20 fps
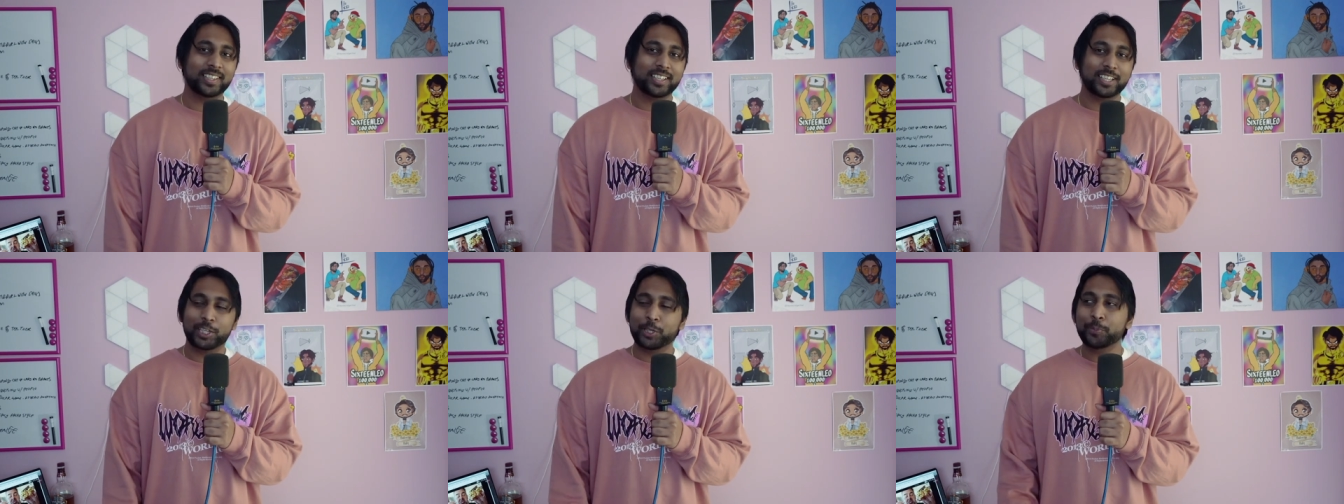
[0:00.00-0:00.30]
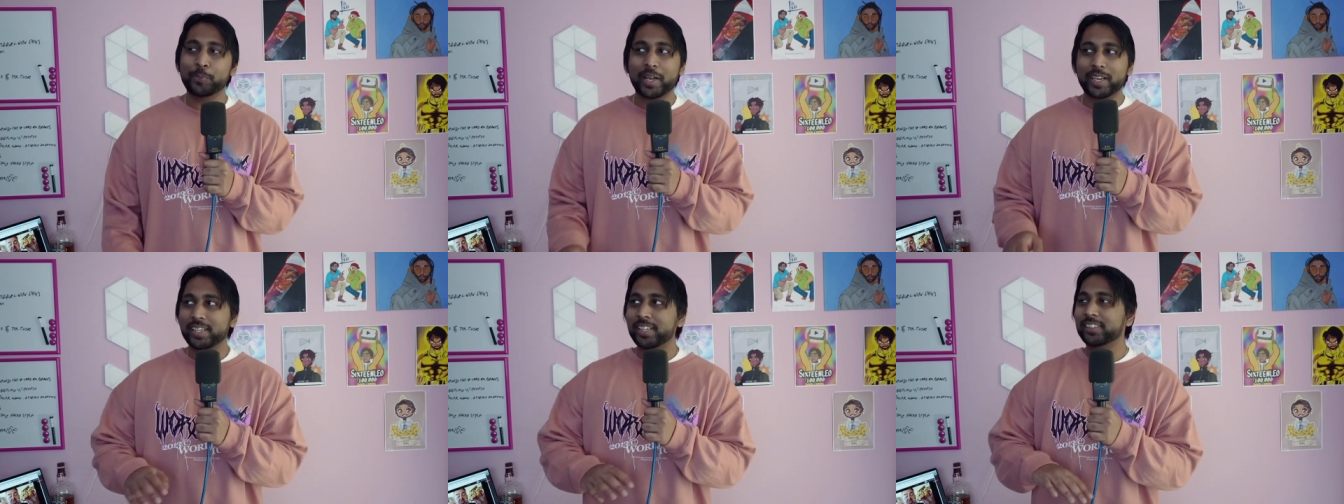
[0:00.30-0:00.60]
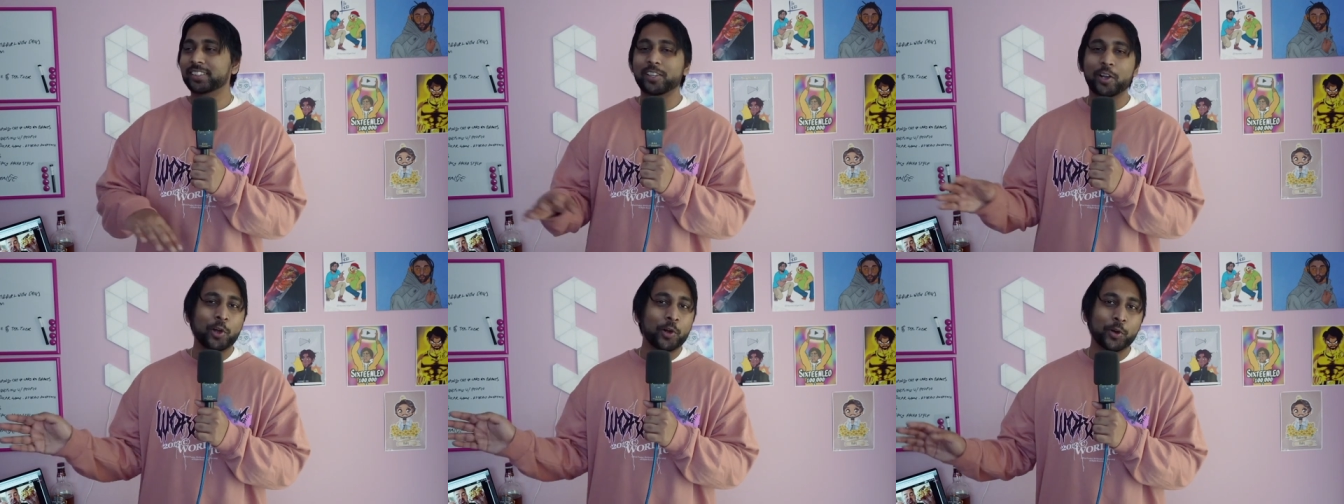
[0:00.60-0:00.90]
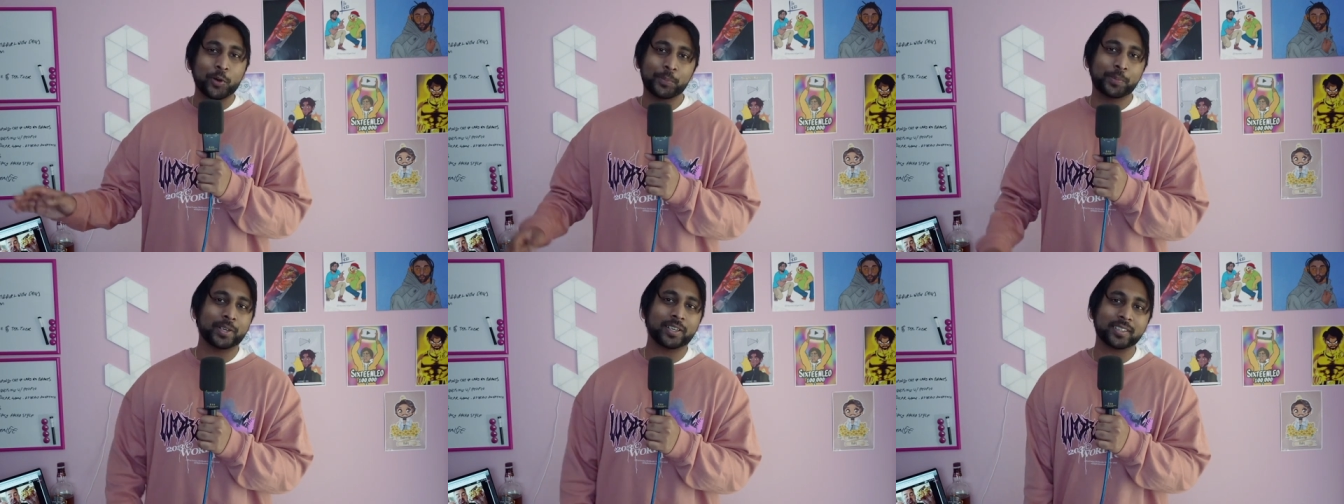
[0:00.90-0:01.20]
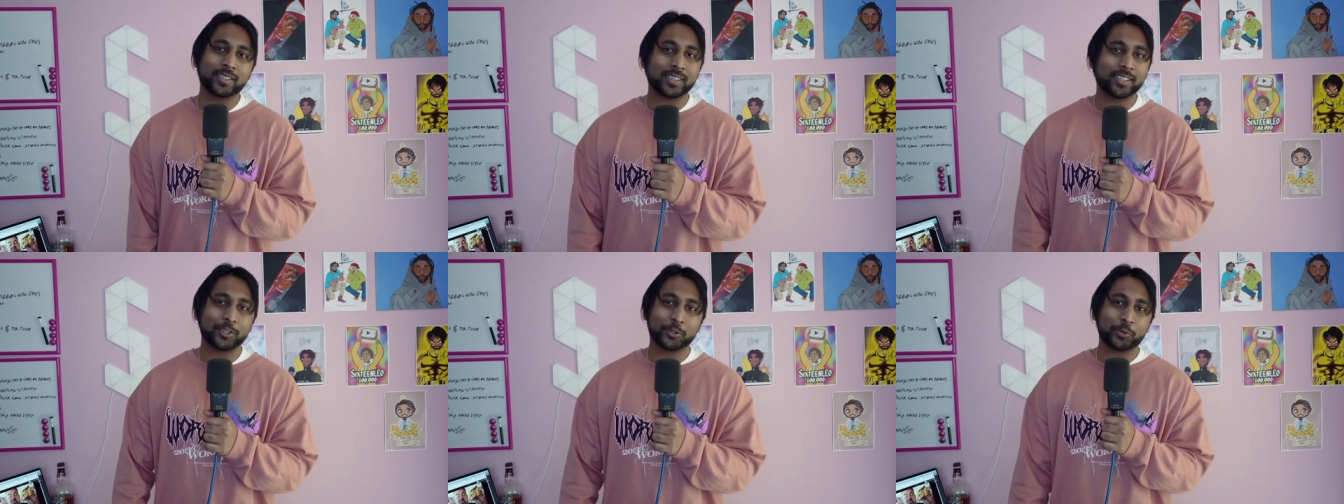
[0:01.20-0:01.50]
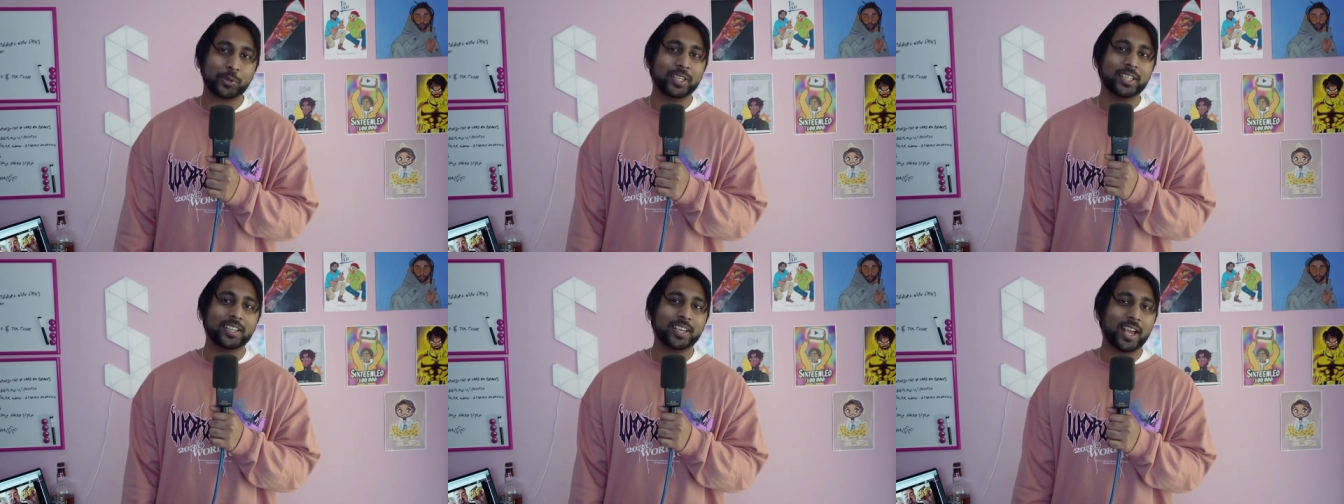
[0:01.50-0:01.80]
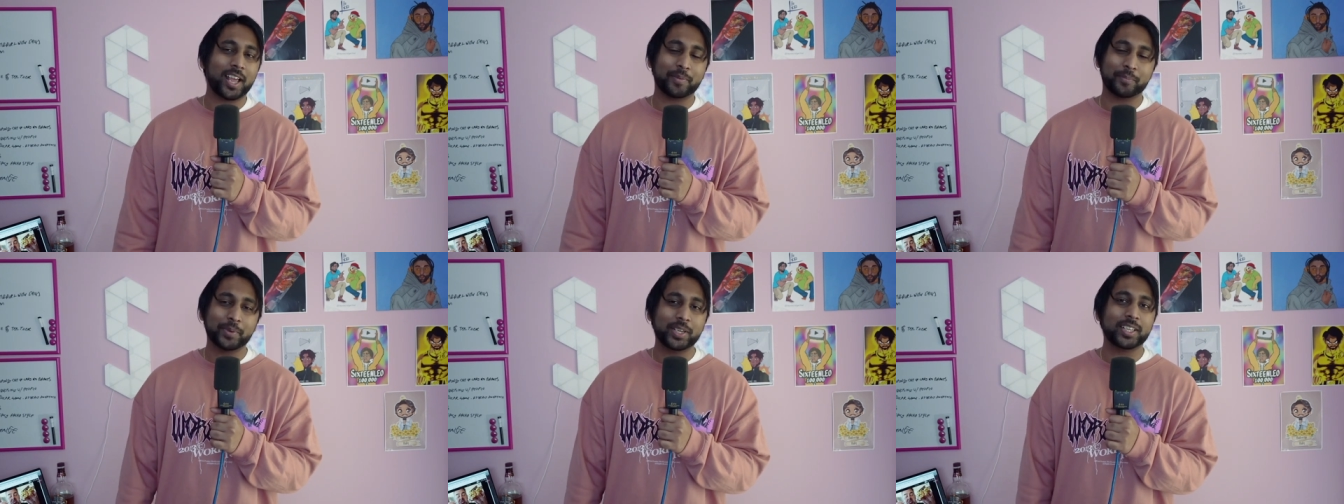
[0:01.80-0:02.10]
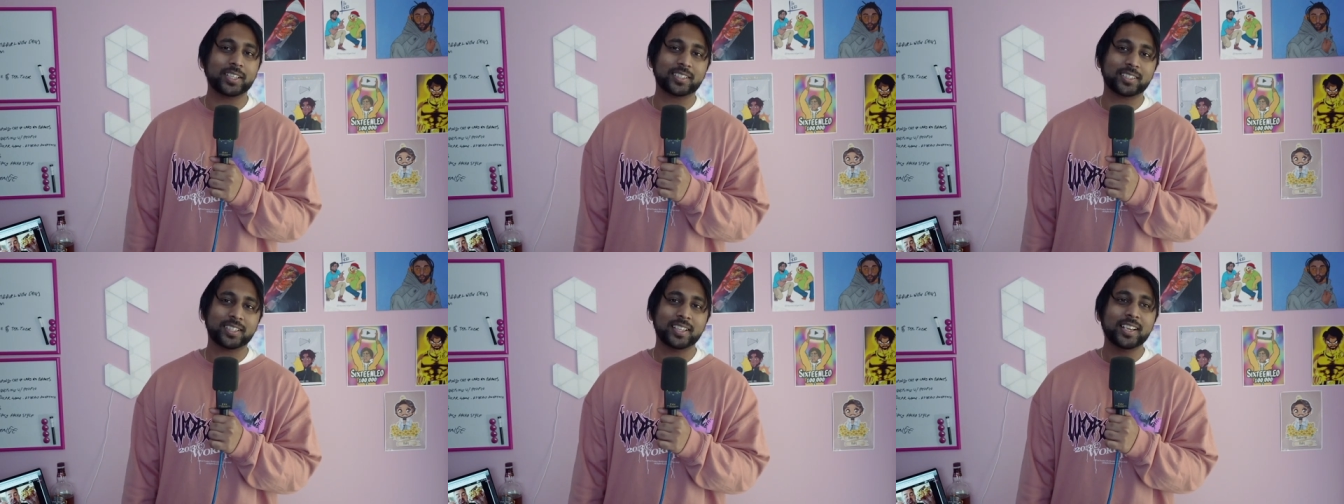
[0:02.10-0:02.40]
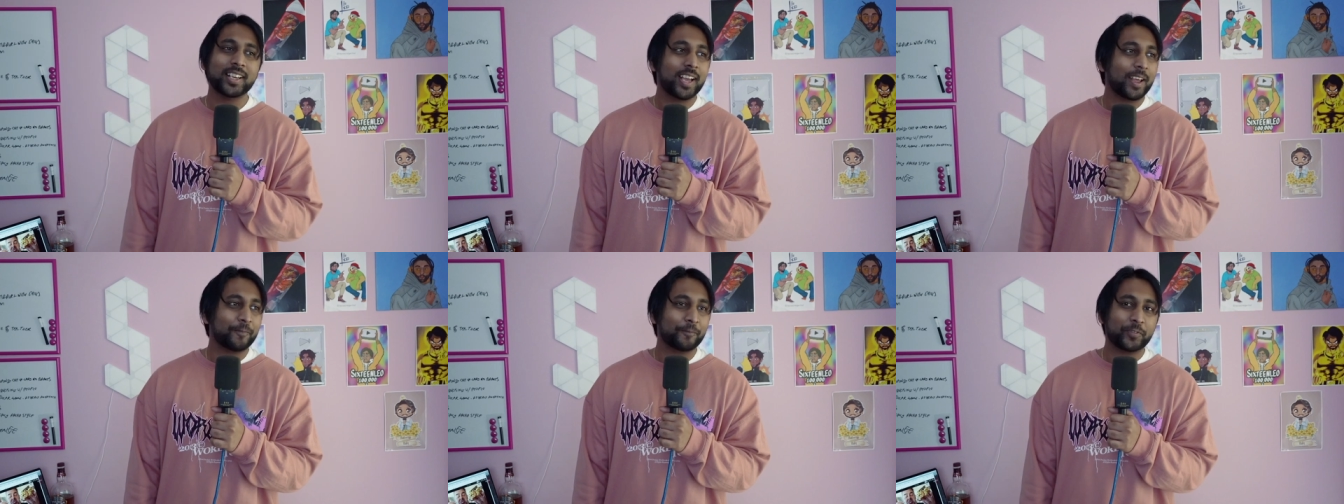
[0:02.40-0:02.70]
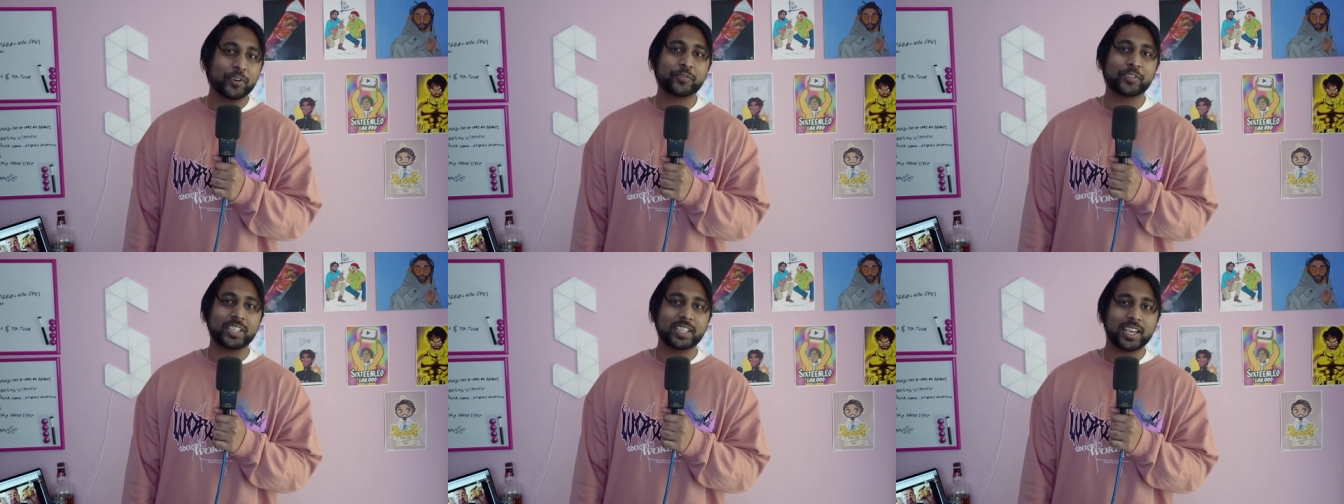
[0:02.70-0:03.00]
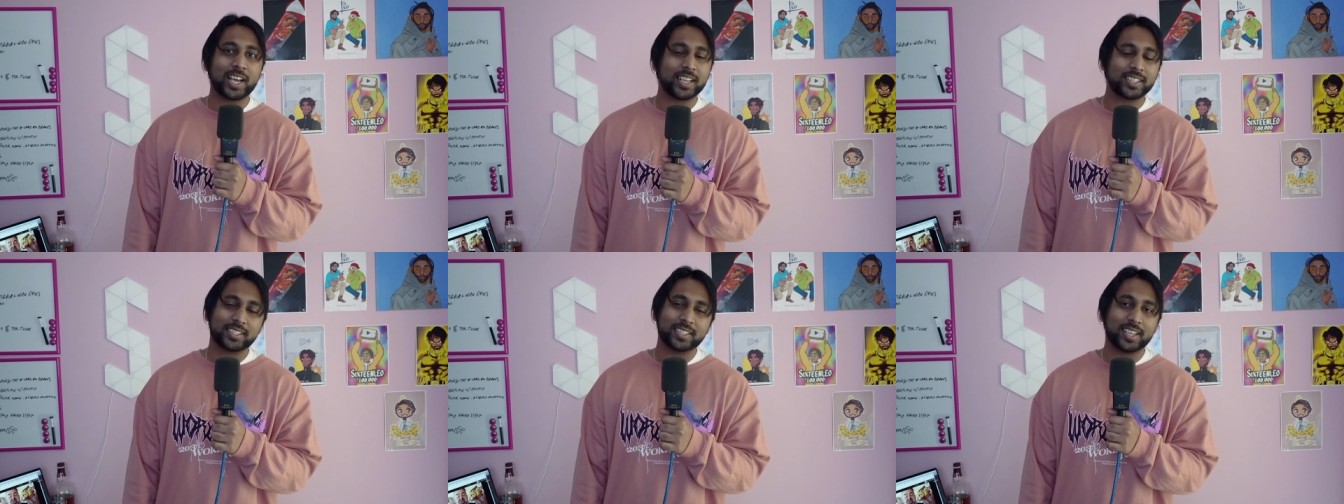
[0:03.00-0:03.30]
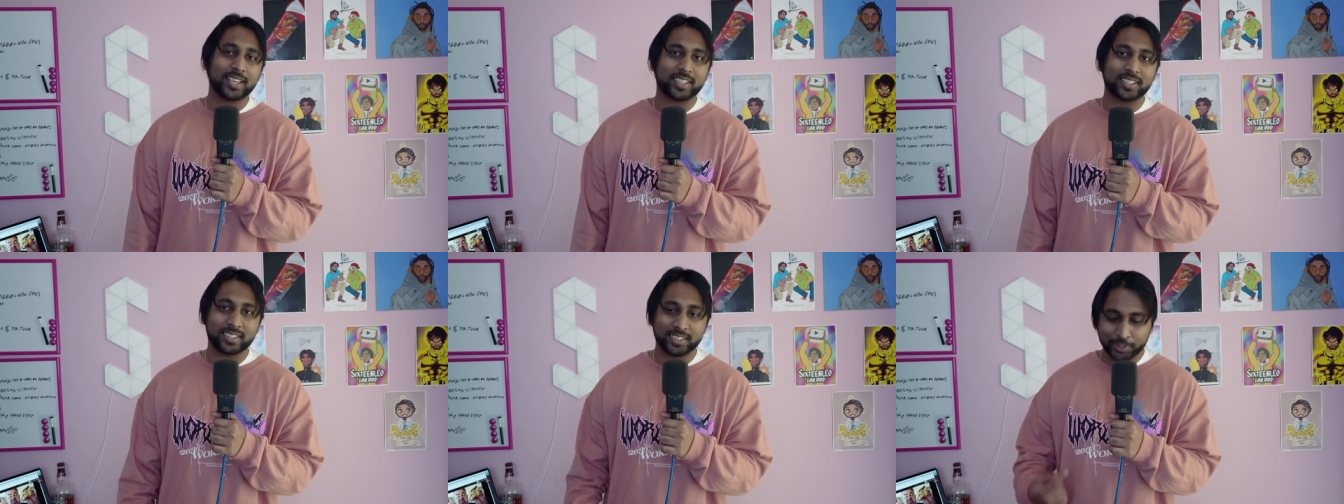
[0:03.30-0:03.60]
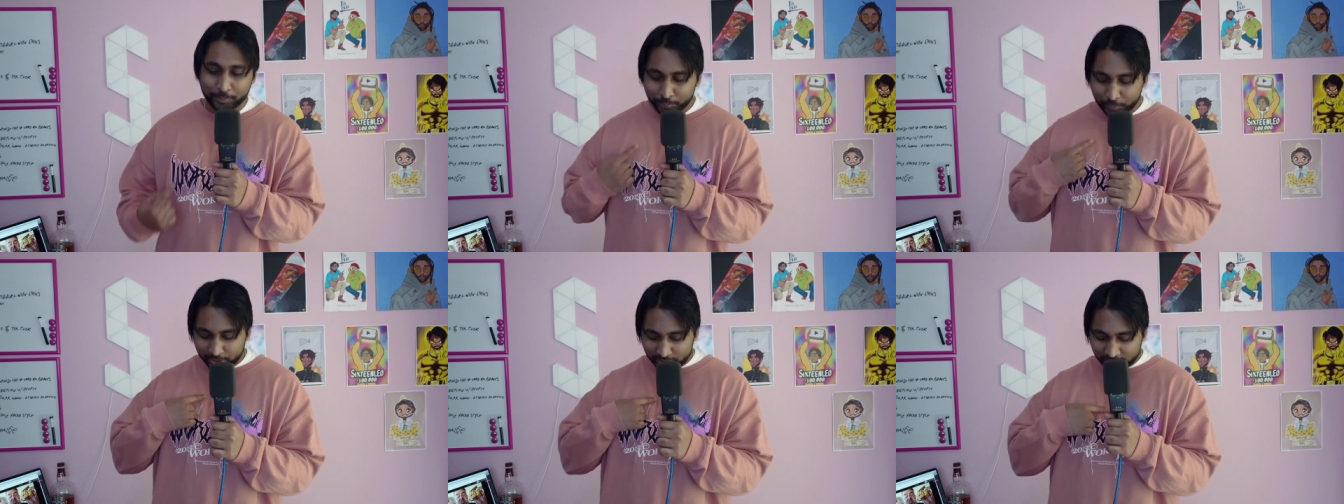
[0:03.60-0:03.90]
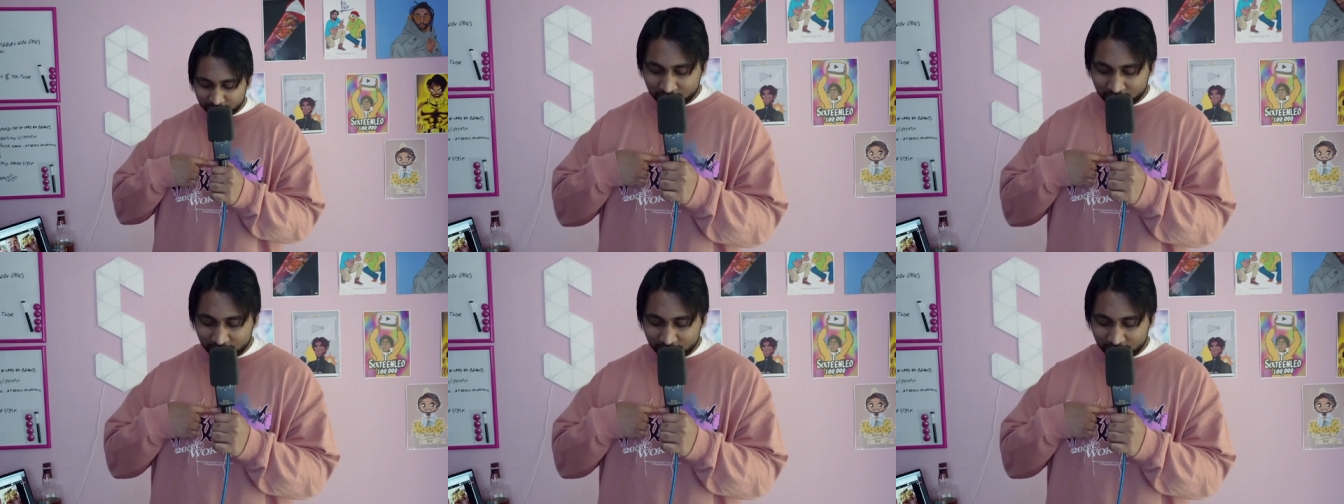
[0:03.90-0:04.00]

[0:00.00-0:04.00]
He might eat the whole burger in twenty-nine minutes and fifty-nine seconds and miss